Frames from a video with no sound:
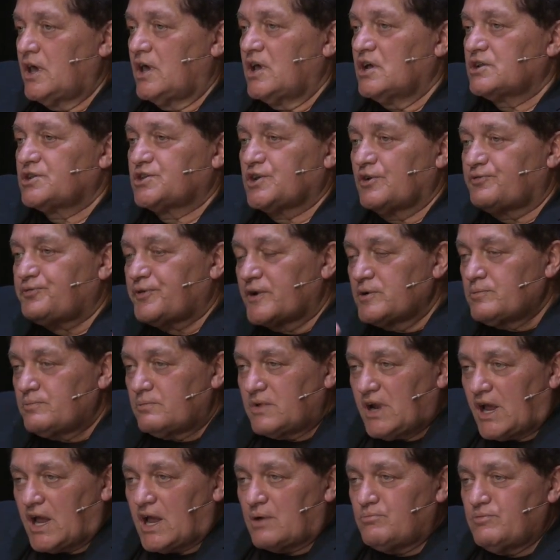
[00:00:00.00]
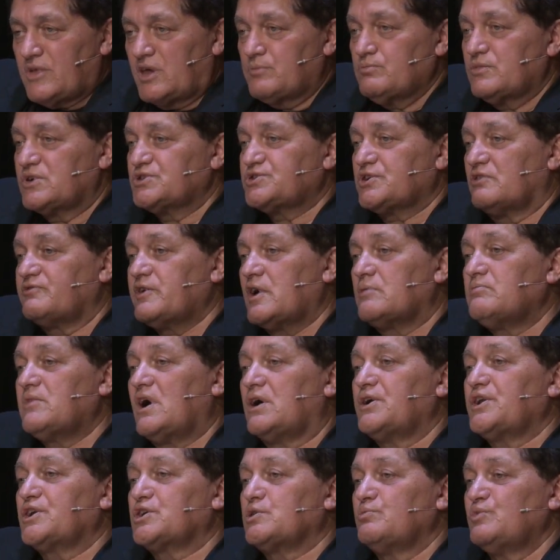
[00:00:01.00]
different members of our
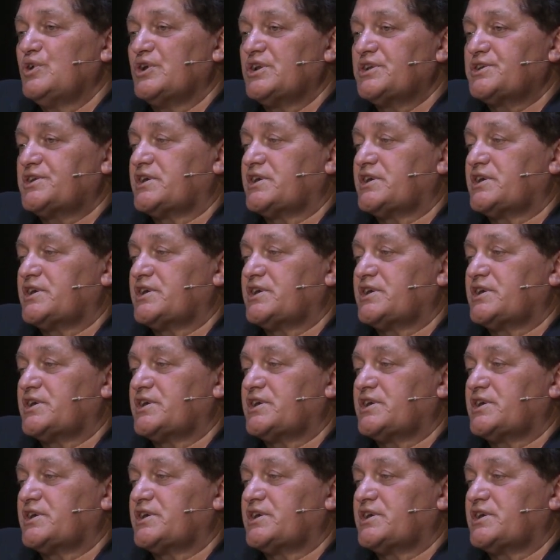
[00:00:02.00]
Māori community